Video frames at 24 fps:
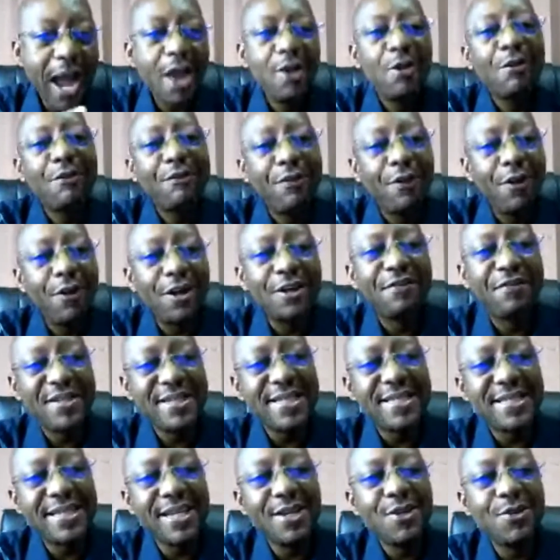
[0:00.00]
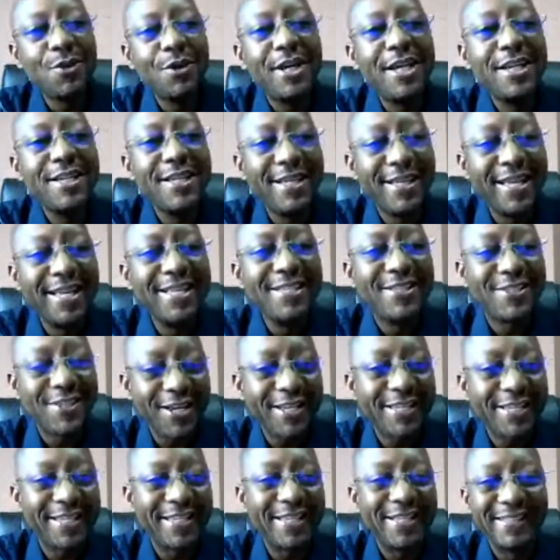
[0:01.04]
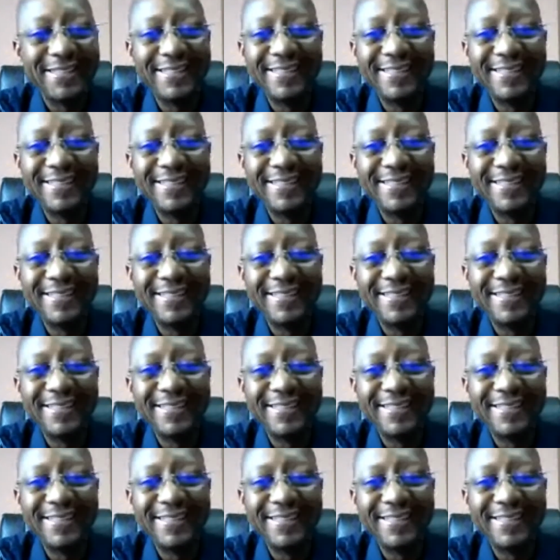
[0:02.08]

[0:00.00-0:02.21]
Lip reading: I look forward to visiting you in Turkey.